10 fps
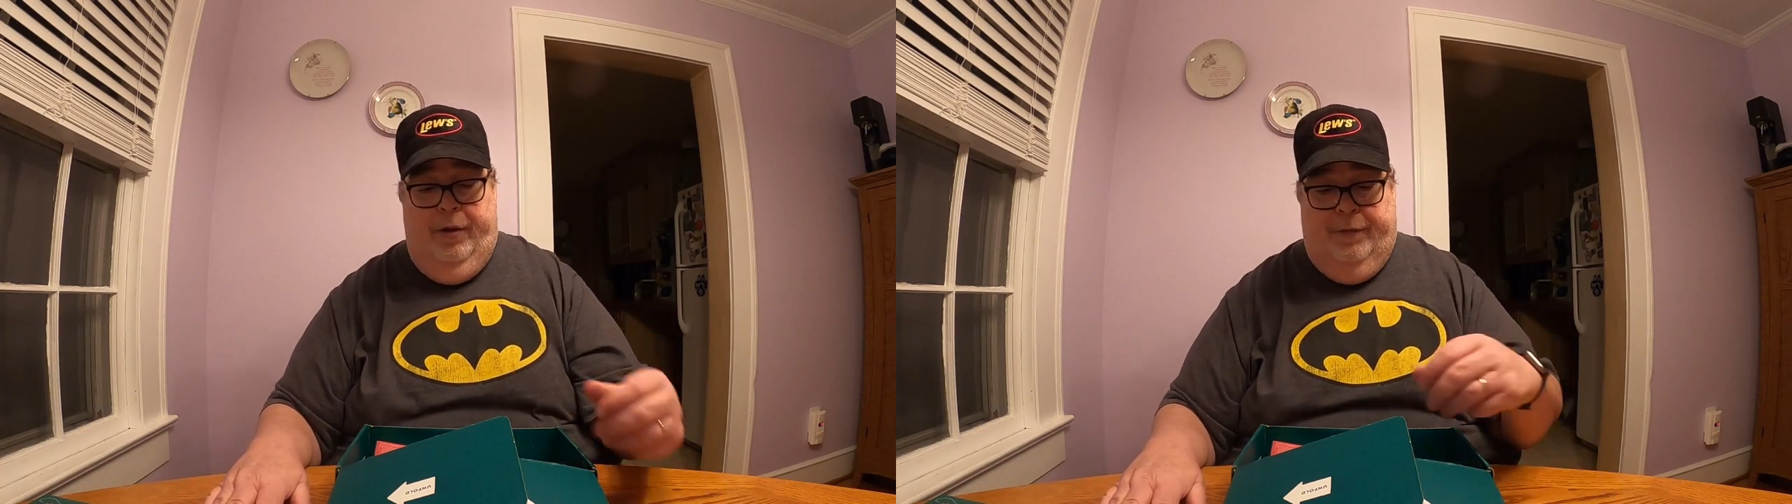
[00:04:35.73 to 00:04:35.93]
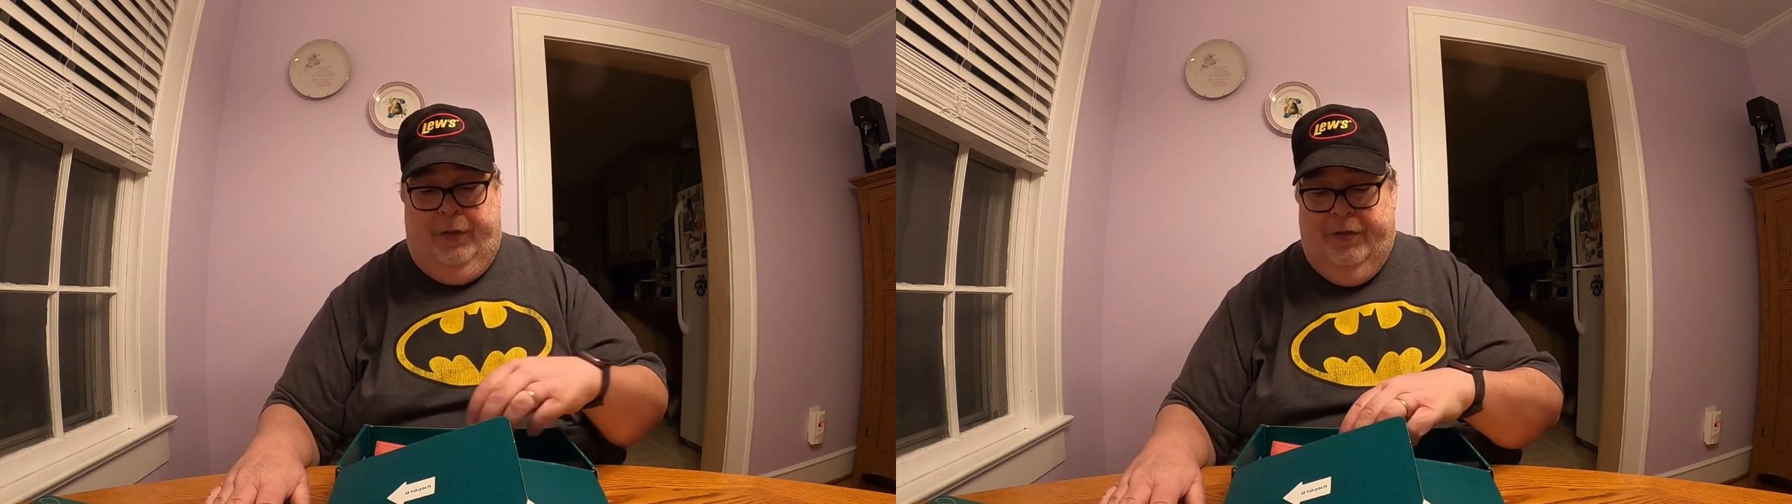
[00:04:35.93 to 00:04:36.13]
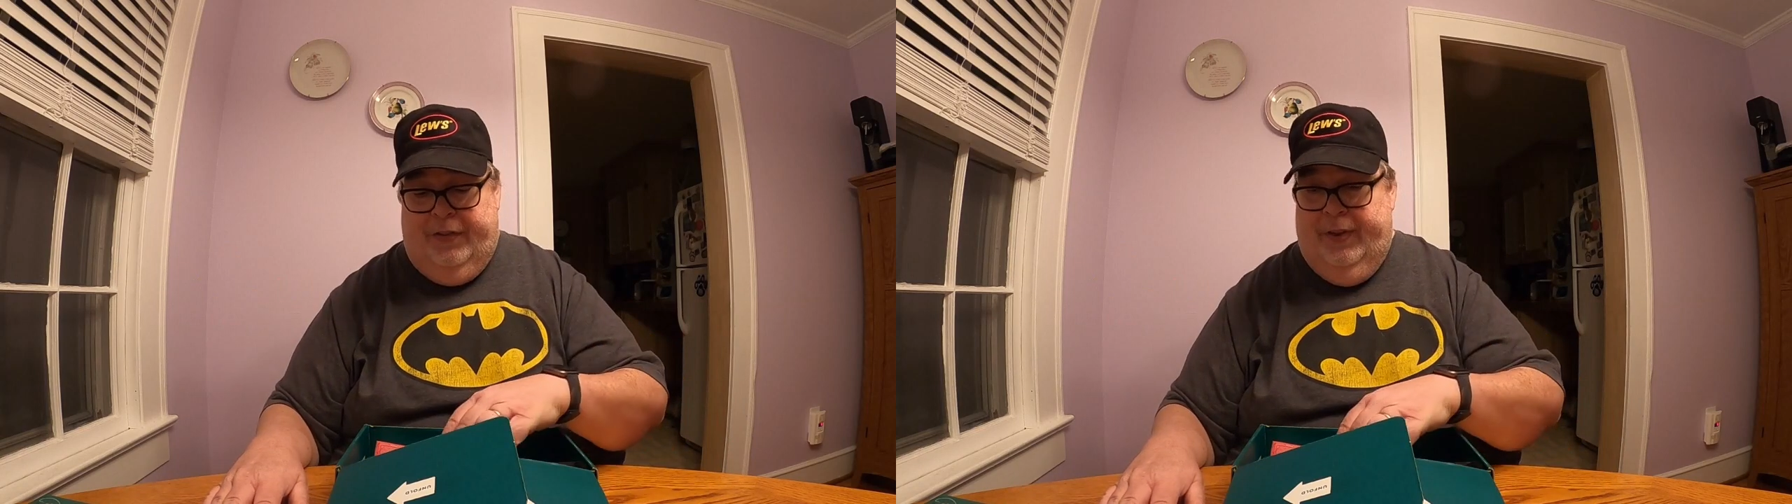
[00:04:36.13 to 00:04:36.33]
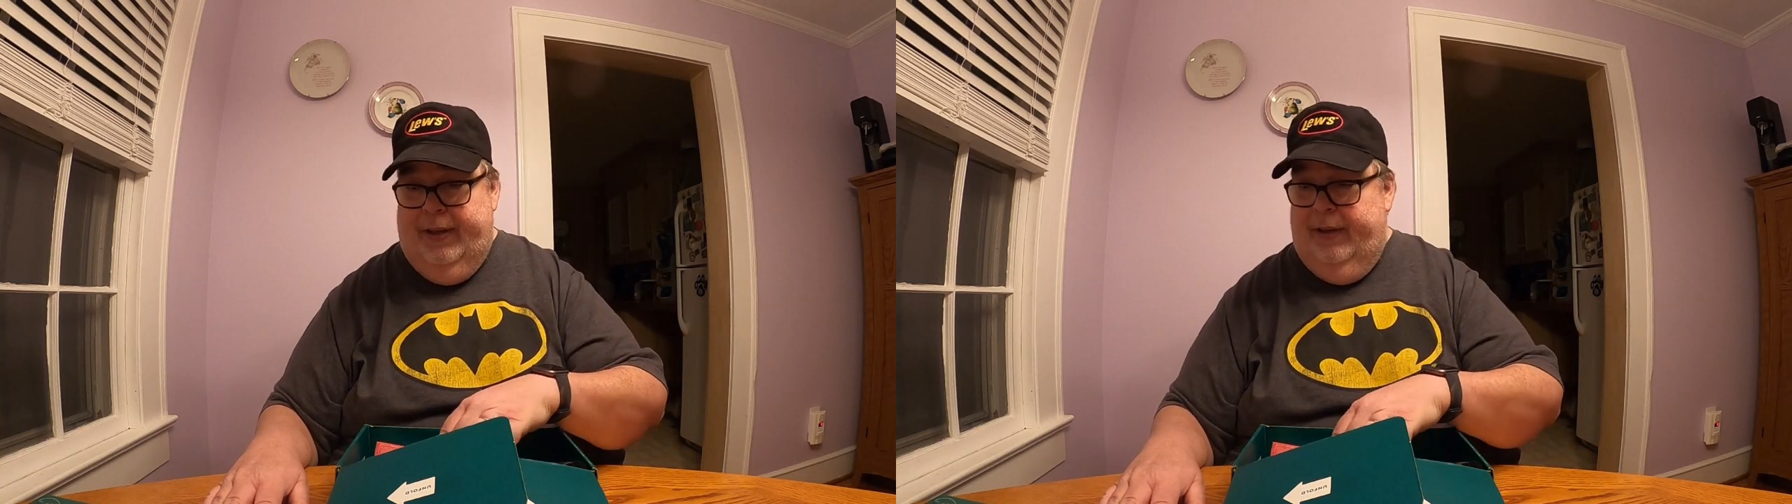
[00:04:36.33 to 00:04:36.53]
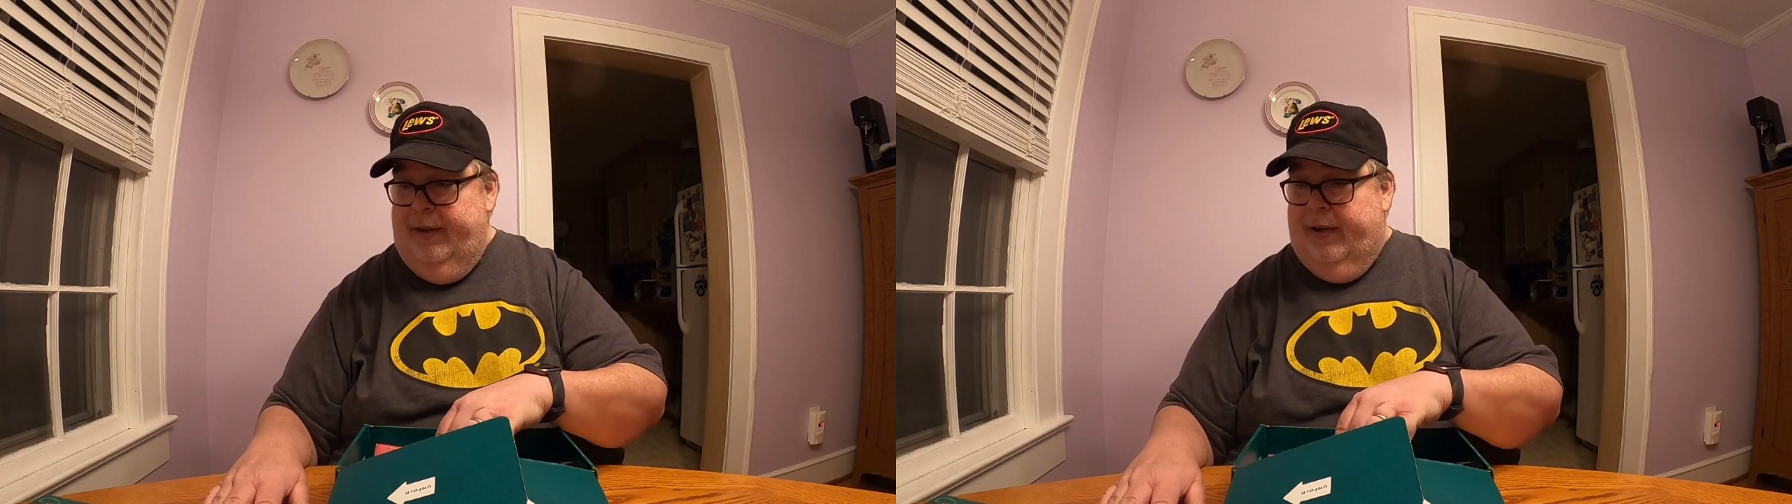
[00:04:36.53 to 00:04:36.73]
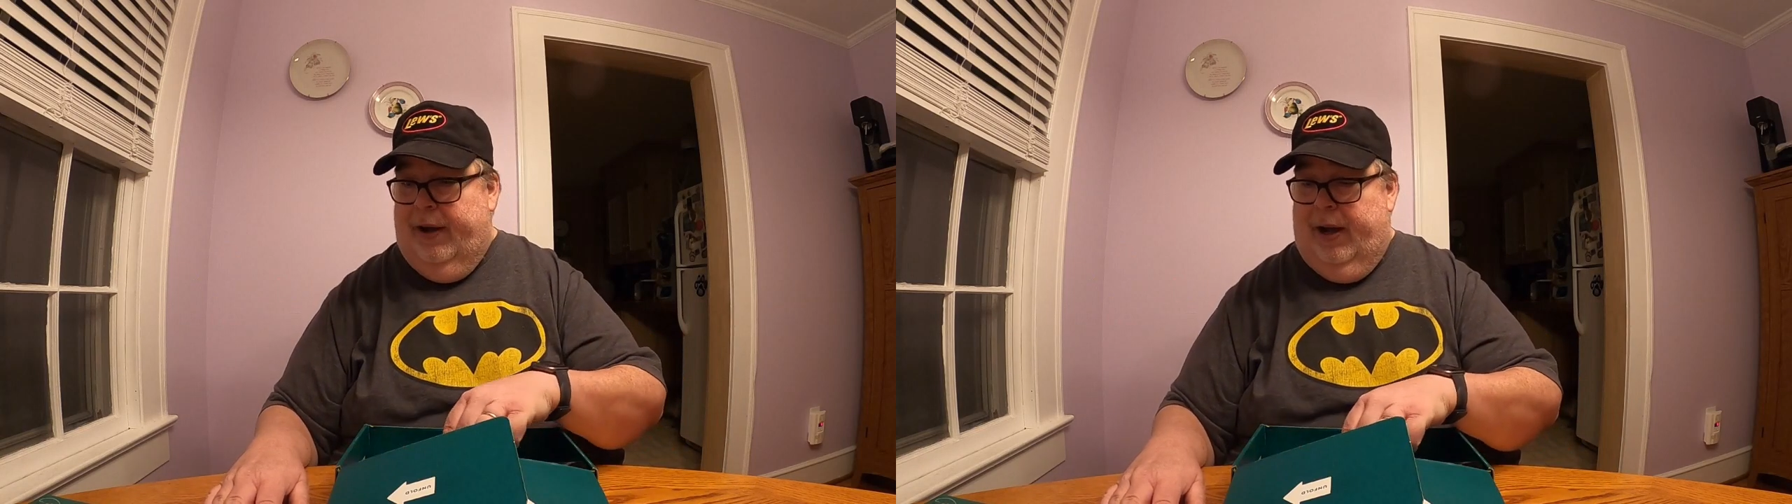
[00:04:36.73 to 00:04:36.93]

First thing